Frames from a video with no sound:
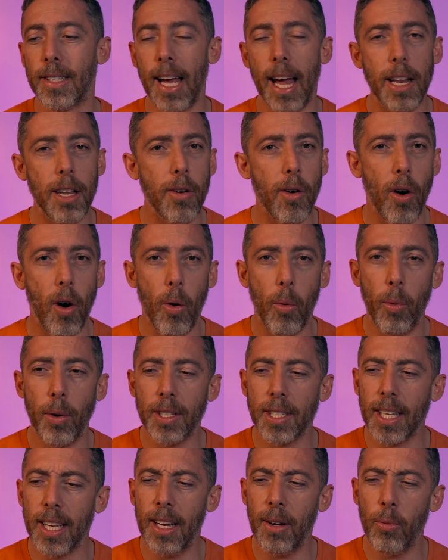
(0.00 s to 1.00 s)
10-year-old
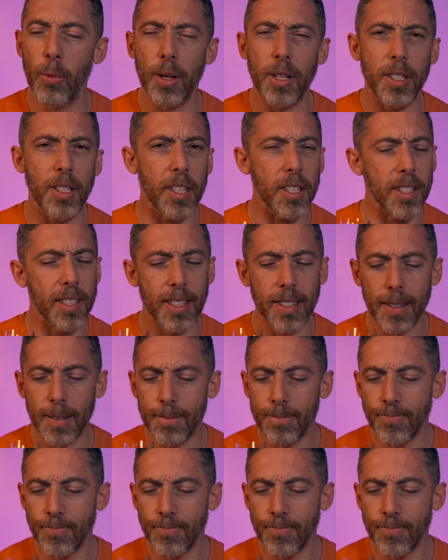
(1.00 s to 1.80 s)
whiskey with just